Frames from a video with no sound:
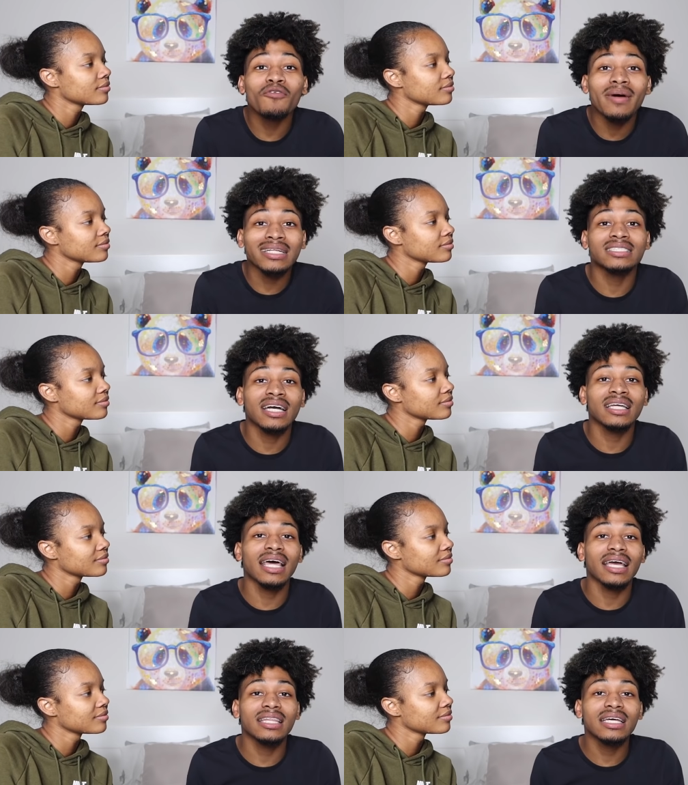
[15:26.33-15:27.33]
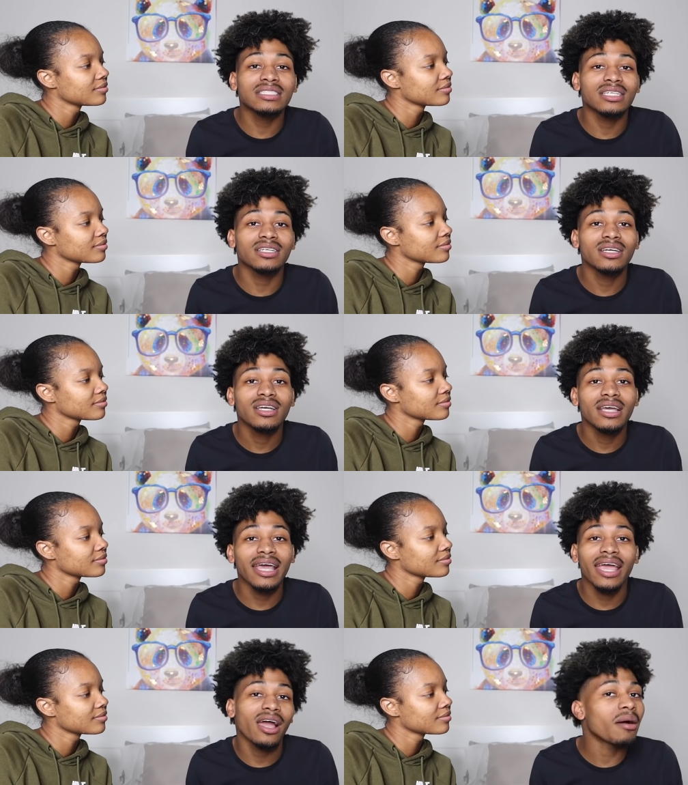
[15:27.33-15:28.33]
Speaker 1: my tongue like a lizard
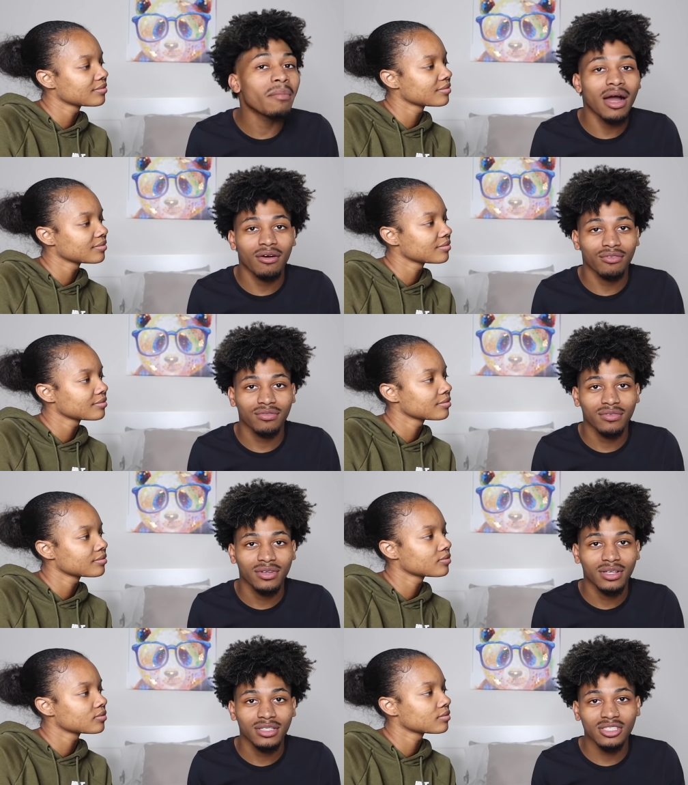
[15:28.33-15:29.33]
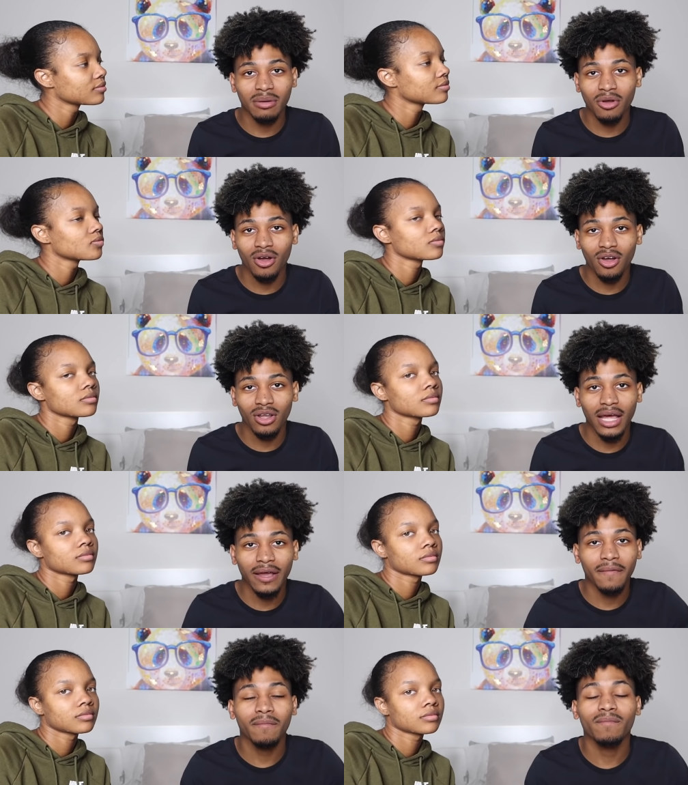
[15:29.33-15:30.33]
in her mouth. So I'm gonna go like.